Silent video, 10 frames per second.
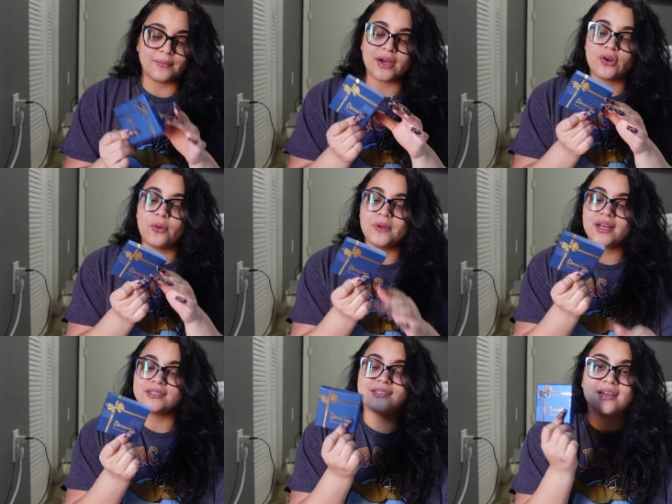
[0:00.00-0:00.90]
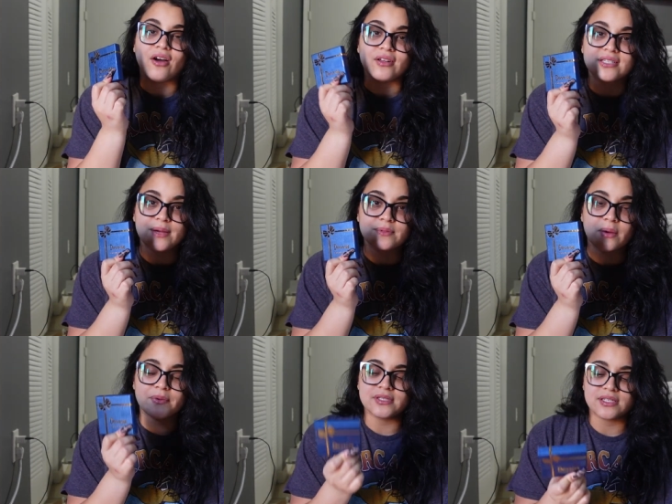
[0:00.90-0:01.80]
I'm not gonna open it because it's like all taped
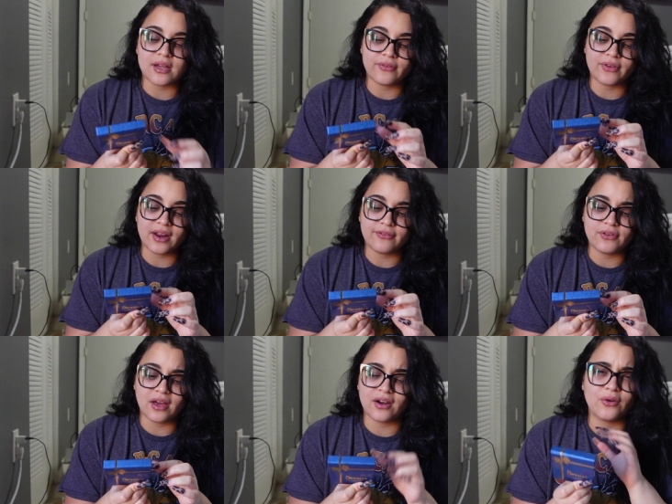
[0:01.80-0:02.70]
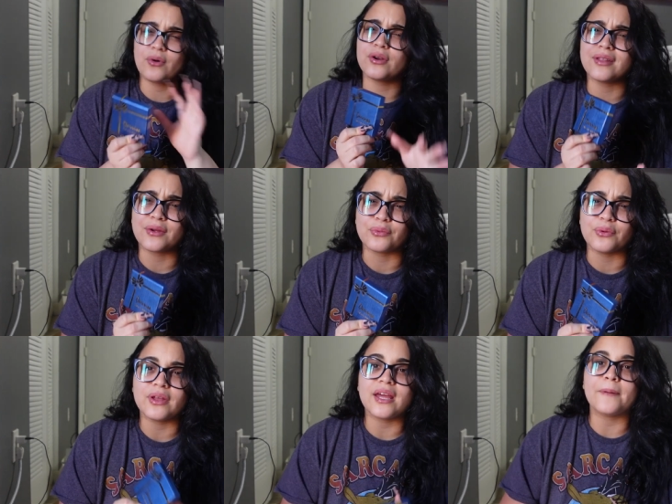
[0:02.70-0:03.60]
up and stuff, and I feel, and I don't want to like
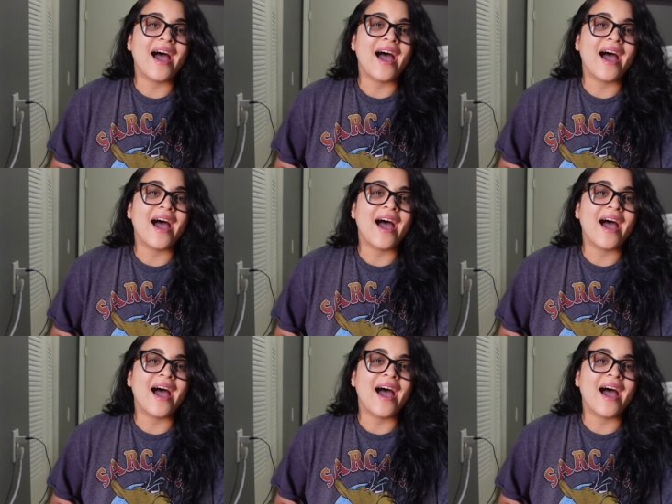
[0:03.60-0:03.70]
ruin it.